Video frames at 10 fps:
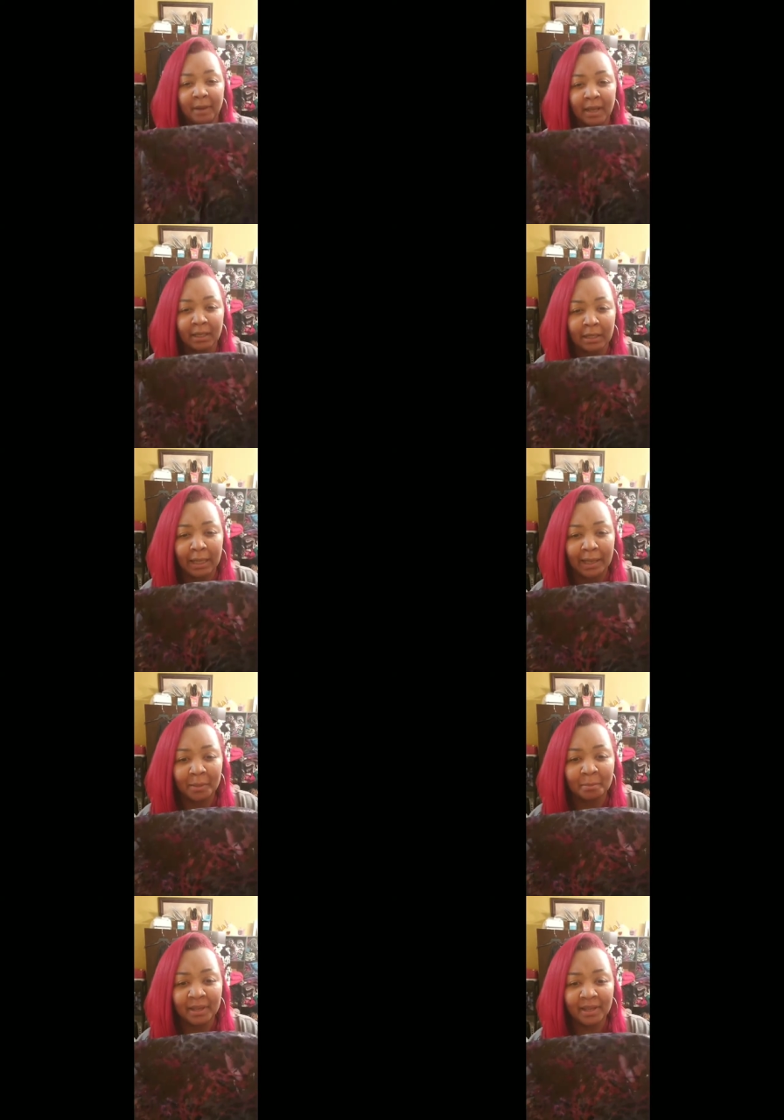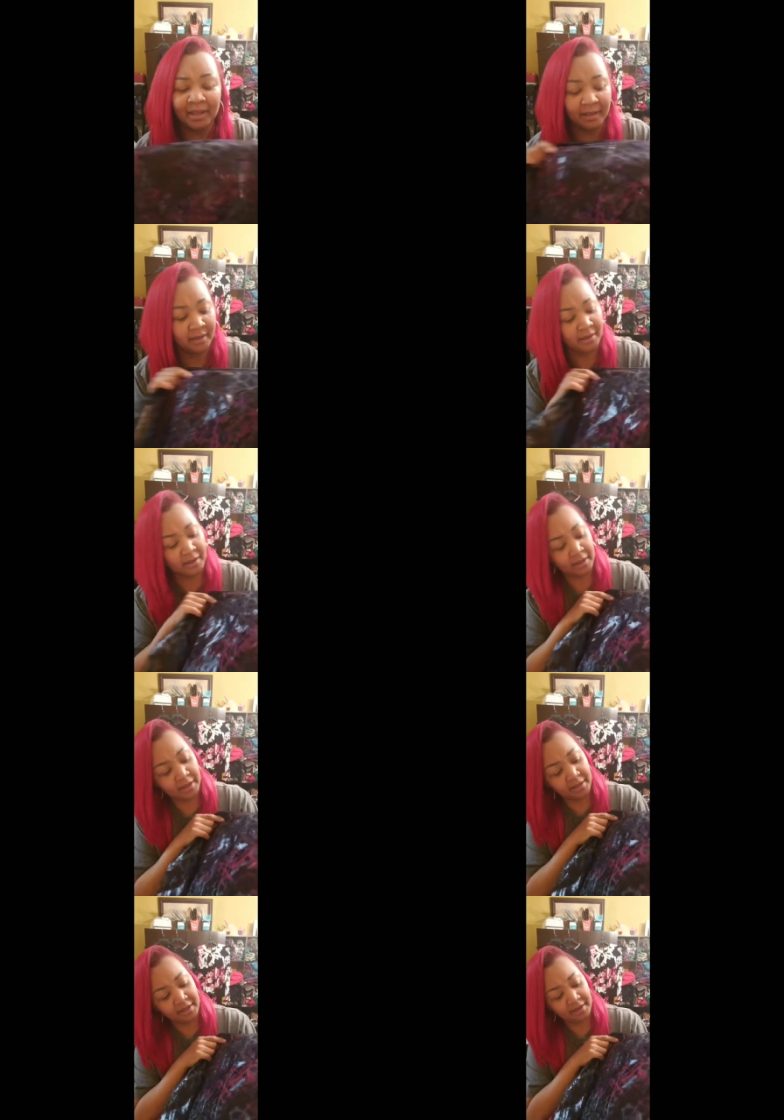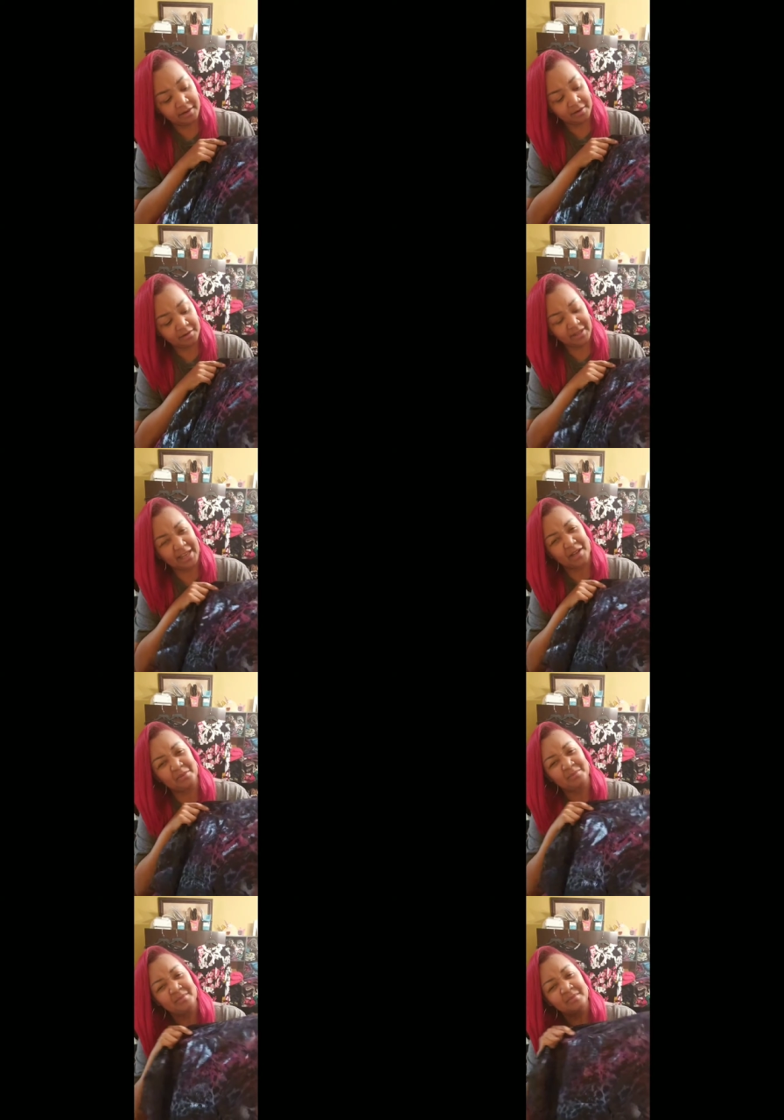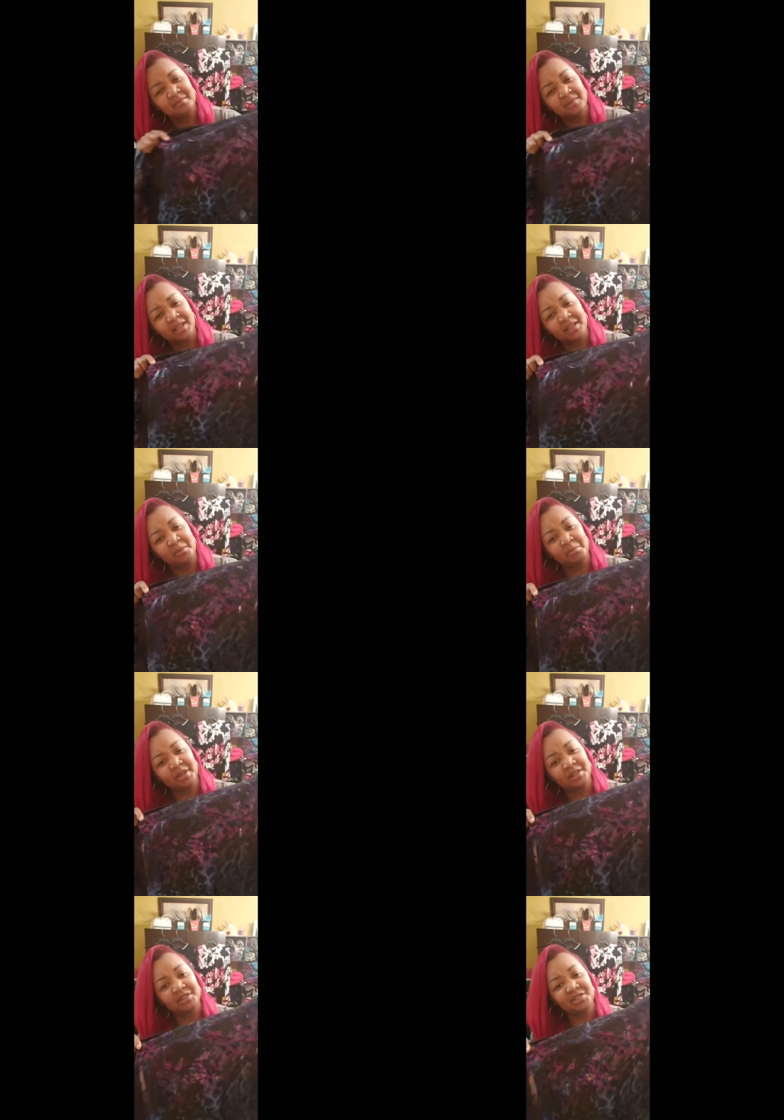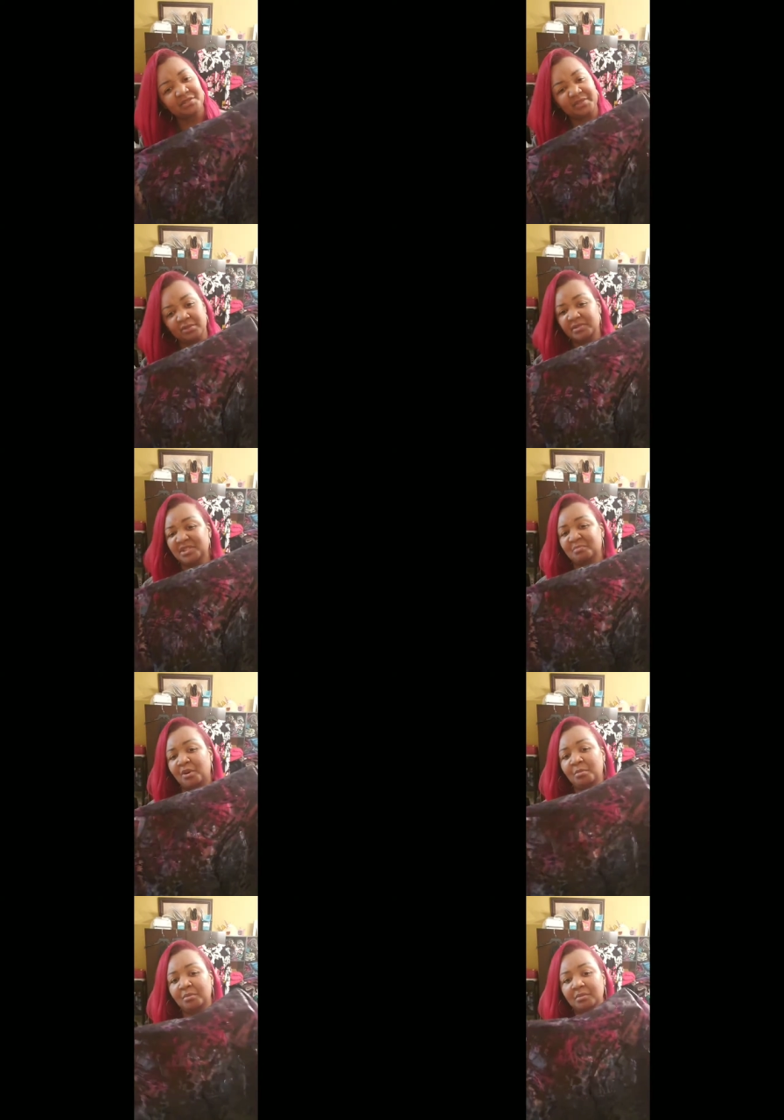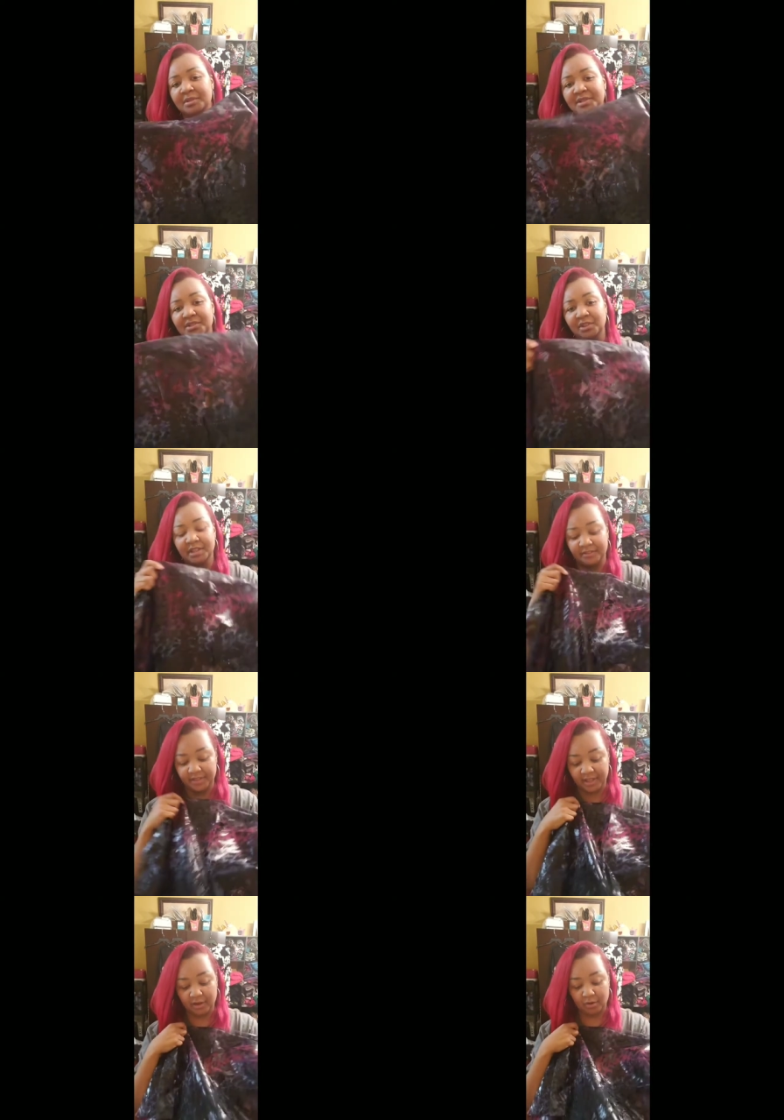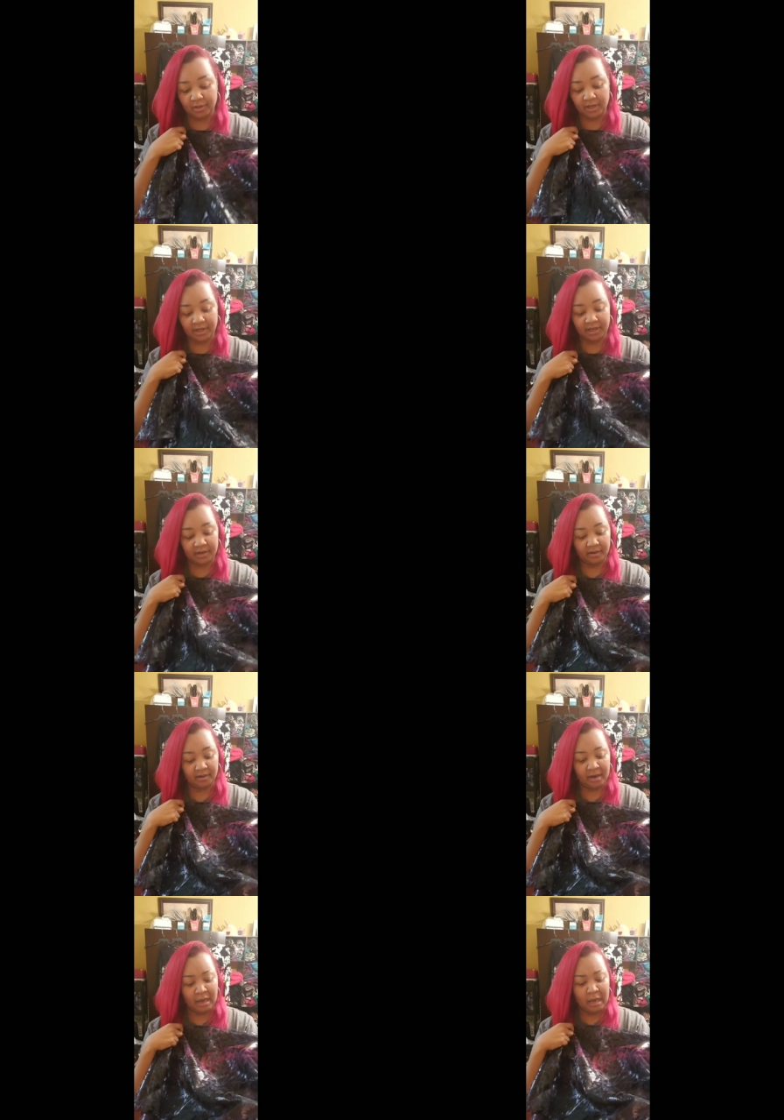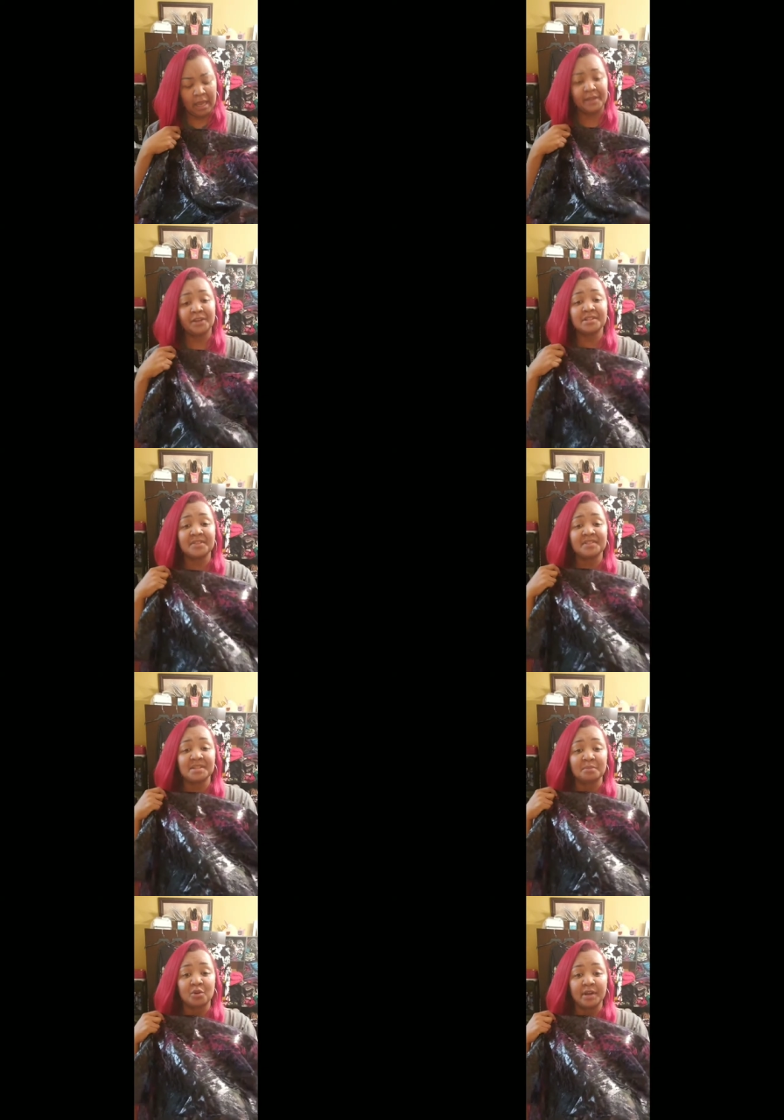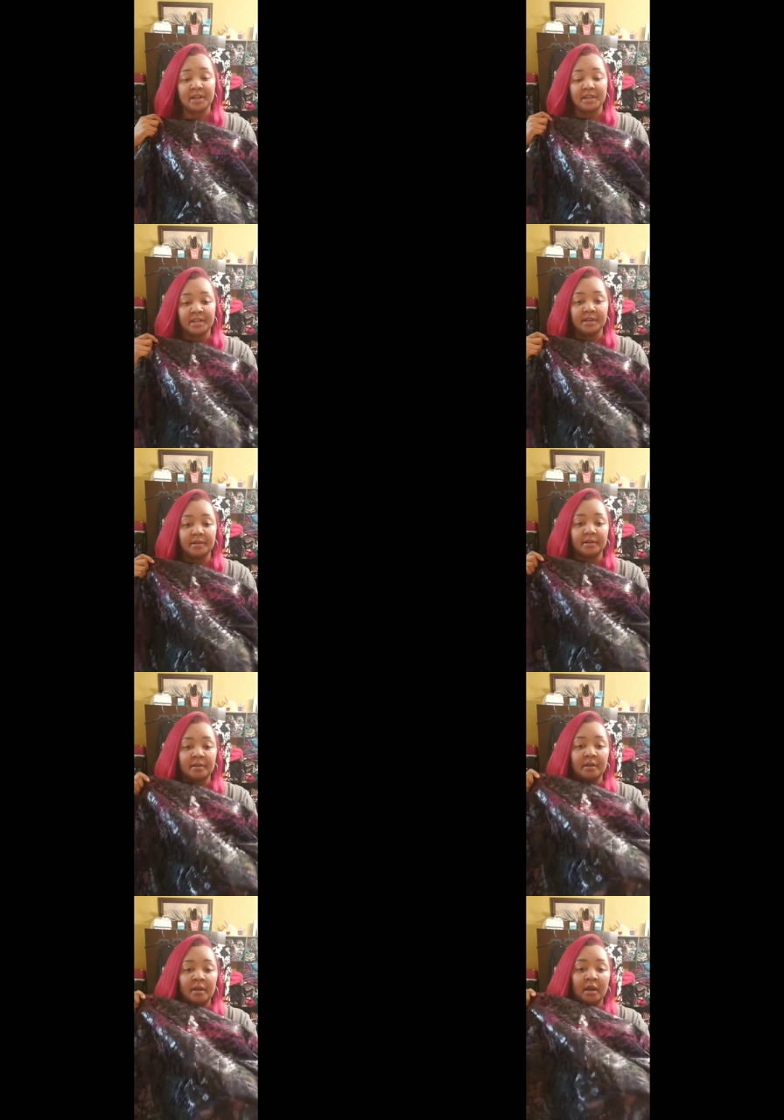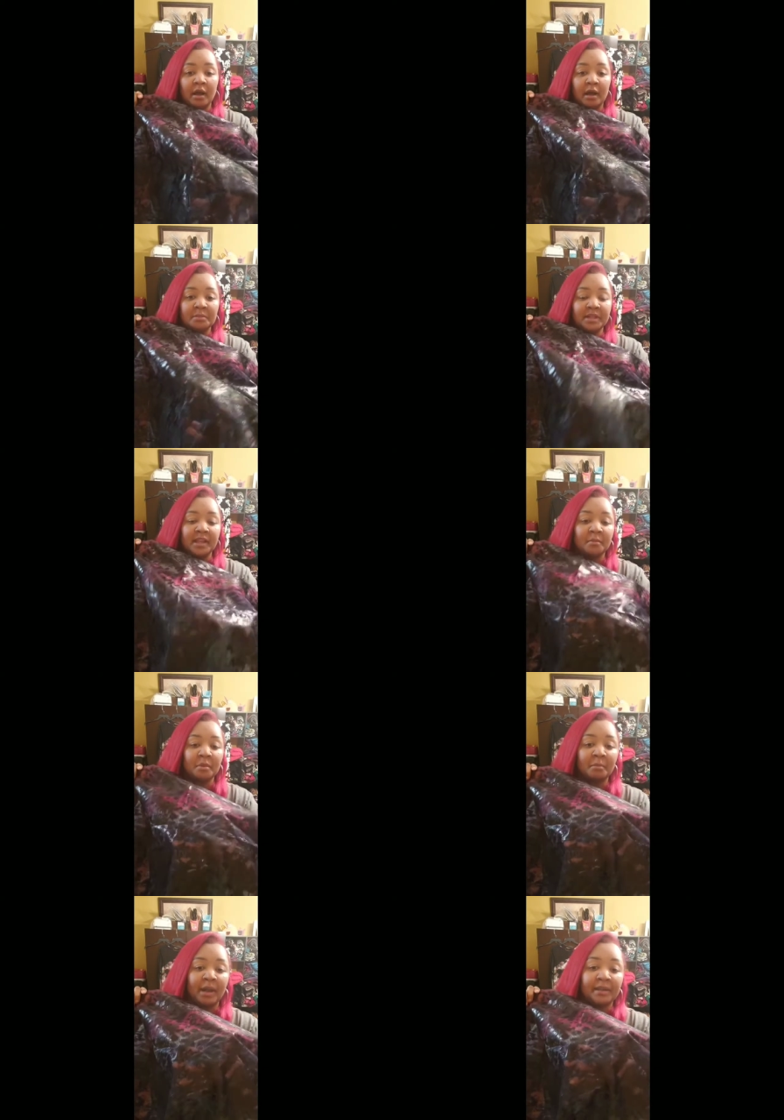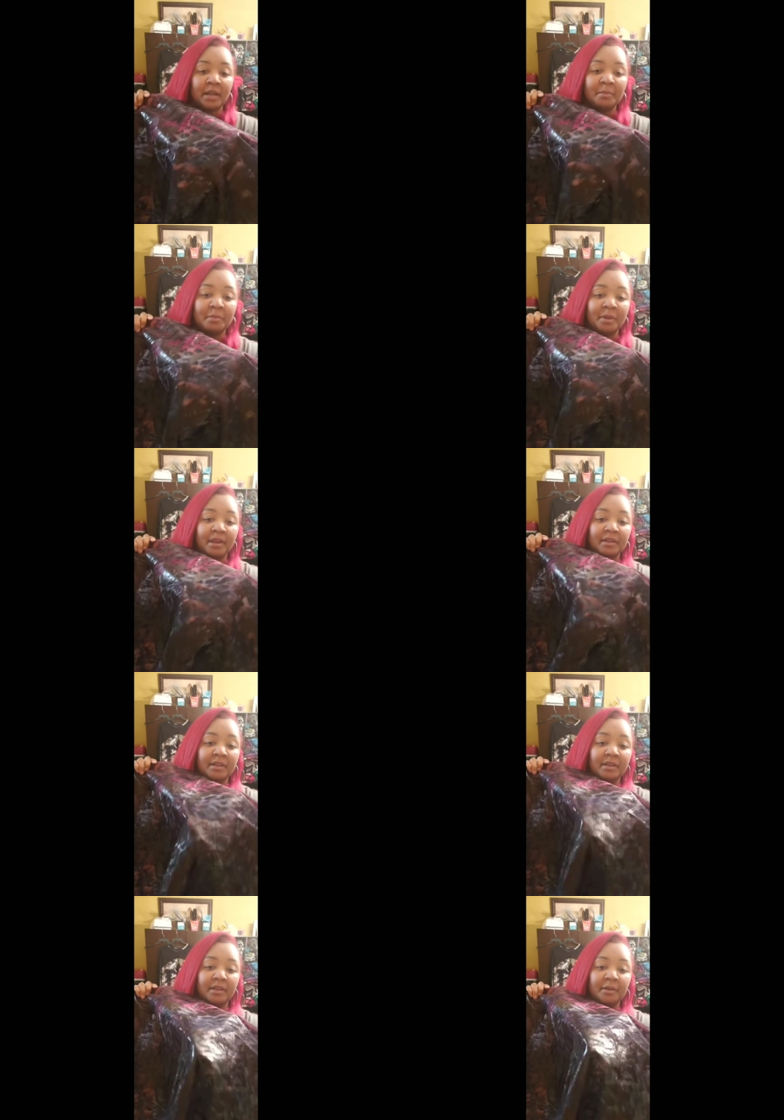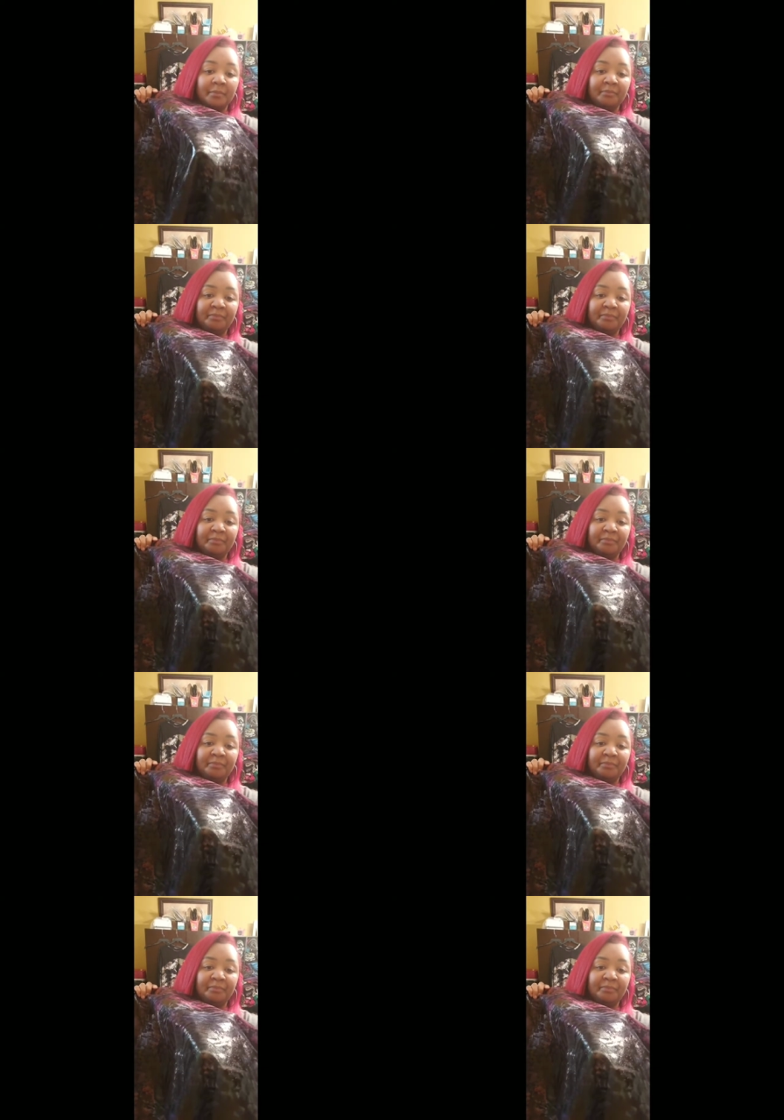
kind of like pink in here, like a pinkish, fuchsia, purplish looking thing going on here. And there's even some green in here. The camera might not be picking it up.